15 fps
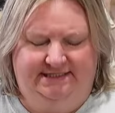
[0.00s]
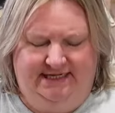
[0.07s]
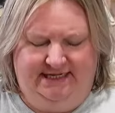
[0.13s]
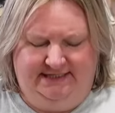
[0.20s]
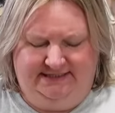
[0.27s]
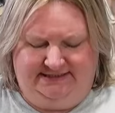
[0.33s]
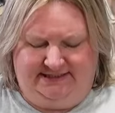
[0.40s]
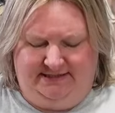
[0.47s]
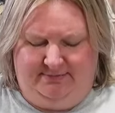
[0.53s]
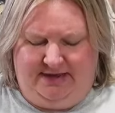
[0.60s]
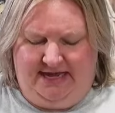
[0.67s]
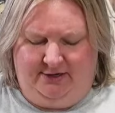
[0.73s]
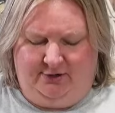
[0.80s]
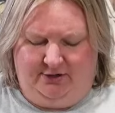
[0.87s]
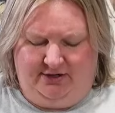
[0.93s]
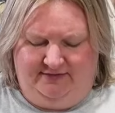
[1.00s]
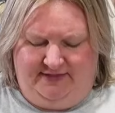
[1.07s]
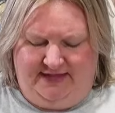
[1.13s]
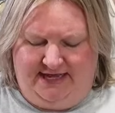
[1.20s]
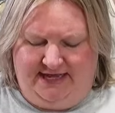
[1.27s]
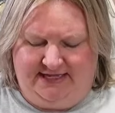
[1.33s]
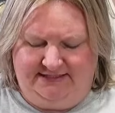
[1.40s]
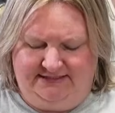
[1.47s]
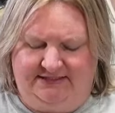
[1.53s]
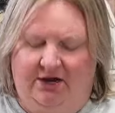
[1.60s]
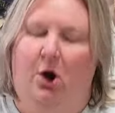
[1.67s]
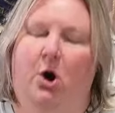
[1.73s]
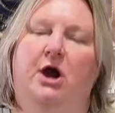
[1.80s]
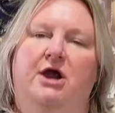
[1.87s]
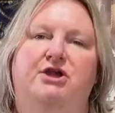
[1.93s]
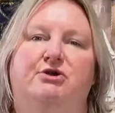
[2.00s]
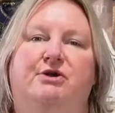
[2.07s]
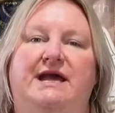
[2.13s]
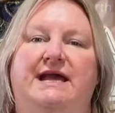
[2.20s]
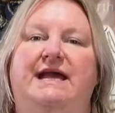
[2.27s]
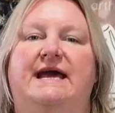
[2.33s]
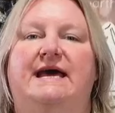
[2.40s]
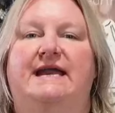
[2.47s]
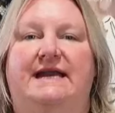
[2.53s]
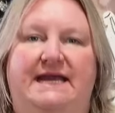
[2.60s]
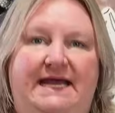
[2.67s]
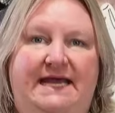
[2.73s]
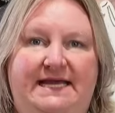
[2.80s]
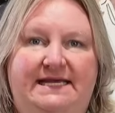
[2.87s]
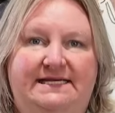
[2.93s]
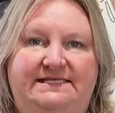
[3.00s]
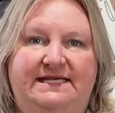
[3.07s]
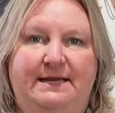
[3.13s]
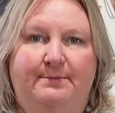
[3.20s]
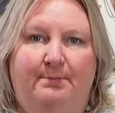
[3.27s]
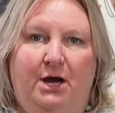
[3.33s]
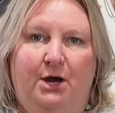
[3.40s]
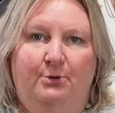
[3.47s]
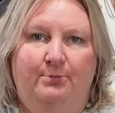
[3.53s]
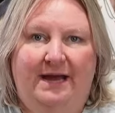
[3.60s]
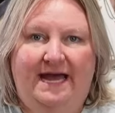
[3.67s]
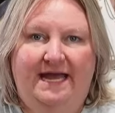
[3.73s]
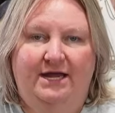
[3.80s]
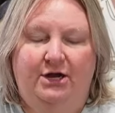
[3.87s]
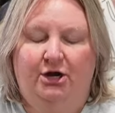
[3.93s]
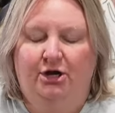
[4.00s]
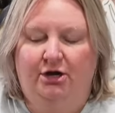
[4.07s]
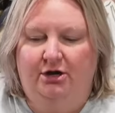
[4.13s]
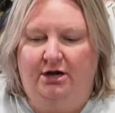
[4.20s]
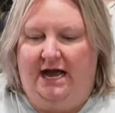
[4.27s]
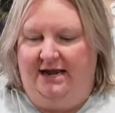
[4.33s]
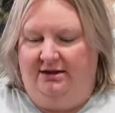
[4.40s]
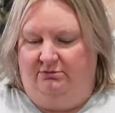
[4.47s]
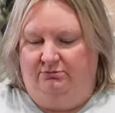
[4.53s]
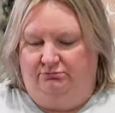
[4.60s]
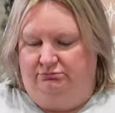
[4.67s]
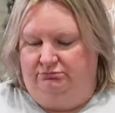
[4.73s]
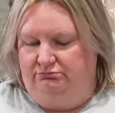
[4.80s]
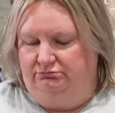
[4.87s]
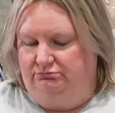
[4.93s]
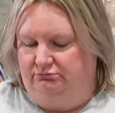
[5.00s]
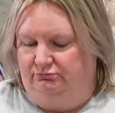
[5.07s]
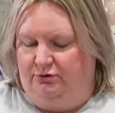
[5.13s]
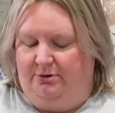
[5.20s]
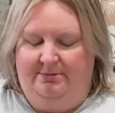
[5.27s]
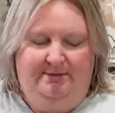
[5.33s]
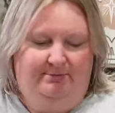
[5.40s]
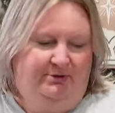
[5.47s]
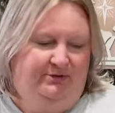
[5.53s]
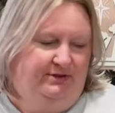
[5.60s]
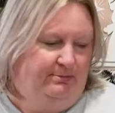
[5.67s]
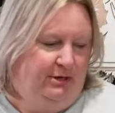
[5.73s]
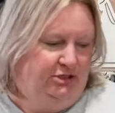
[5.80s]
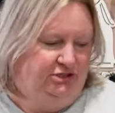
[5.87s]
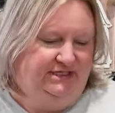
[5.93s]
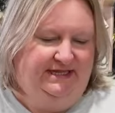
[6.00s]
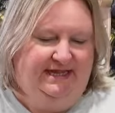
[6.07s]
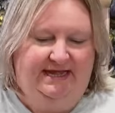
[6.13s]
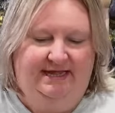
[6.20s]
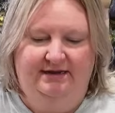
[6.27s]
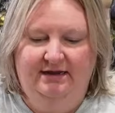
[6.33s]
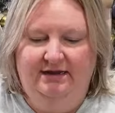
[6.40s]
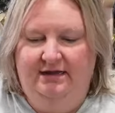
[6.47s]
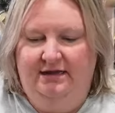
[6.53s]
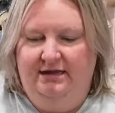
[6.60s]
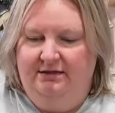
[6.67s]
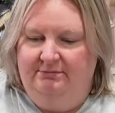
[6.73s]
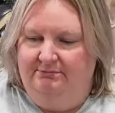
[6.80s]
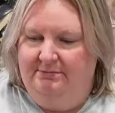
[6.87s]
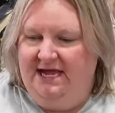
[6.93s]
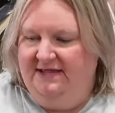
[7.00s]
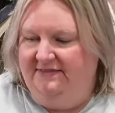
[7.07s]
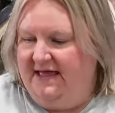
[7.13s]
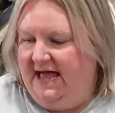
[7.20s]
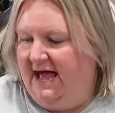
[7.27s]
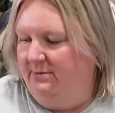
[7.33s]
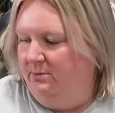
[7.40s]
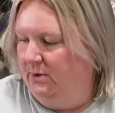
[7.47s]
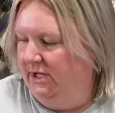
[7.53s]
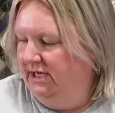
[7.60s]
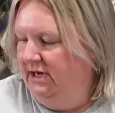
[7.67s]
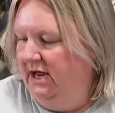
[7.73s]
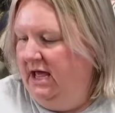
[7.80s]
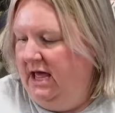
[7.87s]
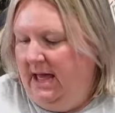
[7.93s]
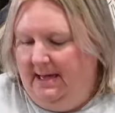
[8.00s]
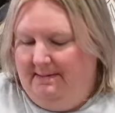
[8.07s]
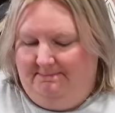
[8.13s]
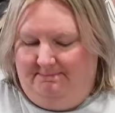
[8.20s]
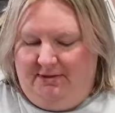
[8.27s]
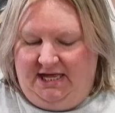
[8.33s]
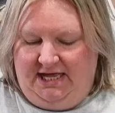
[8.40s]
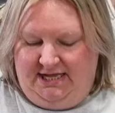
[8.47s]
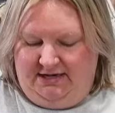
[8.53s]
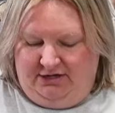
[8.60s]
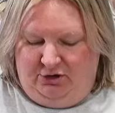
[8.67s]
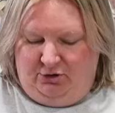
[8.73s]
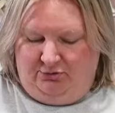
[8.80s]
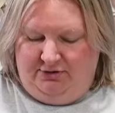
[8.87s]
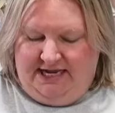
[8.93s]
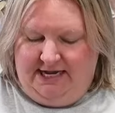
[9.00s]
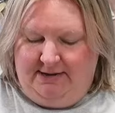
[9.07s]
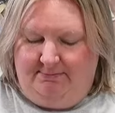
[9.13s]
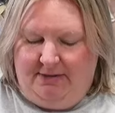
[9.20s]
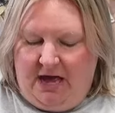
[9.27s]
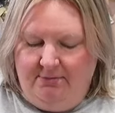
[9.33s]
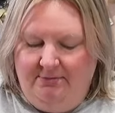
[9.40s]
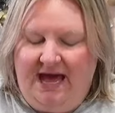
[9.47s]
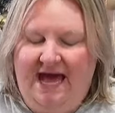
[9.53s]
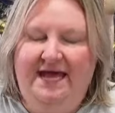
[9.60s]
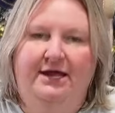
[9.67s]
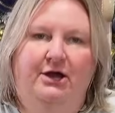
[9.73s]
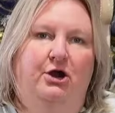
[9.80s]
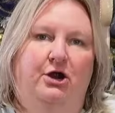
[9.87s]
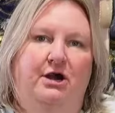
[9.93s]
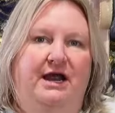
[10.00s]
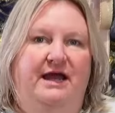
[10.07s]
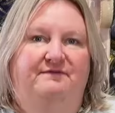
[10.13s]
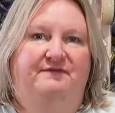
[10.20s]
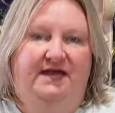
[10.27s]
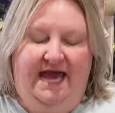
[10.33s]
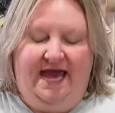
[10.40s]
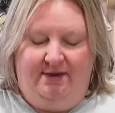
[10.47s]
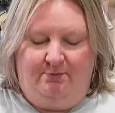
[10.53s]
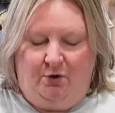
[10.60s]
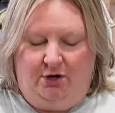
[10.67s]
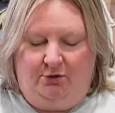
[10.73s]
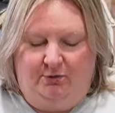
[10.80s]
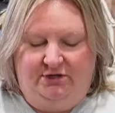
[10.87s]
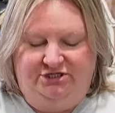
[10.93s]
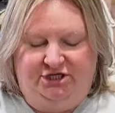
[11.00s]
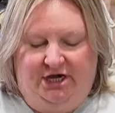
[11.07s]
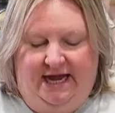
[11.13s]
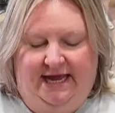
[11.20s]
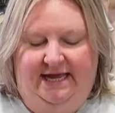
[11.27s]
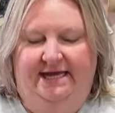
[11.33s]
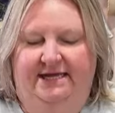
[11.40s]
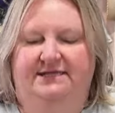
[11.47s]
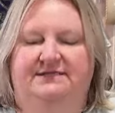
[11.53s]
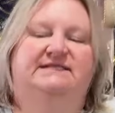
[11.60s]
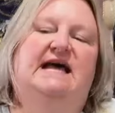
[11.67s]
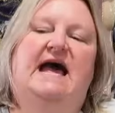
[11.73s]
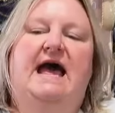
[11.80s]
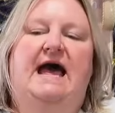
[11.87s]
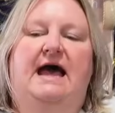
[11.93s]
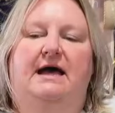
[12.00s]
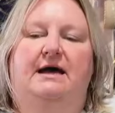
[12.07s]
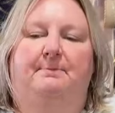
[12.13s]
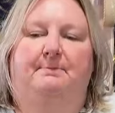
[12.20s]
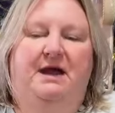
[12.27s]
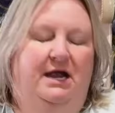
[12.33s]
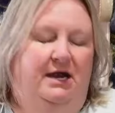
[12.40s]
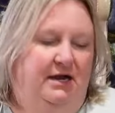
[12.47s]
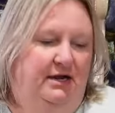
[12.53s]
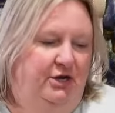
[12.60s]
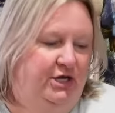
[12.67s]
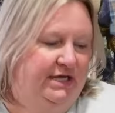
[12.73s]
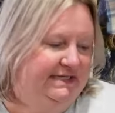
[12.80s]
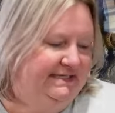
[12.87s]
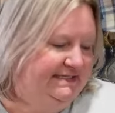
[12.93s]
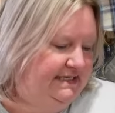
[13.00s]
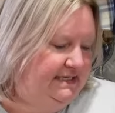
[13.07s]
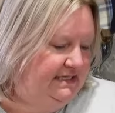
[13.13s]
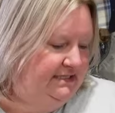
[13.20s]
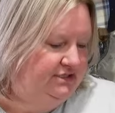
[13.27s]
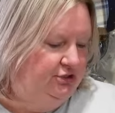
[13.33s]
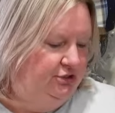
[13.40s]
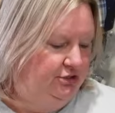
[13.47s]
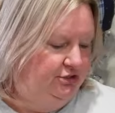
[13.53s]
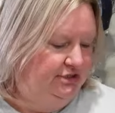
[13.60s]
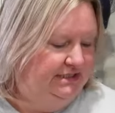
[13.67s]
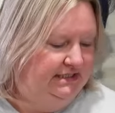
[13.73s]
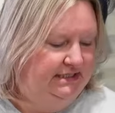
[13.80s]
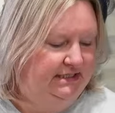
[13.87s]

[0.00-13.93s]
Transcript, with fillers: is the maker of this, or you can get an easy bow maker. I don't remember the person that made that one, but you'll need a bow maker if you can't work with your hands, a pair of good scissors.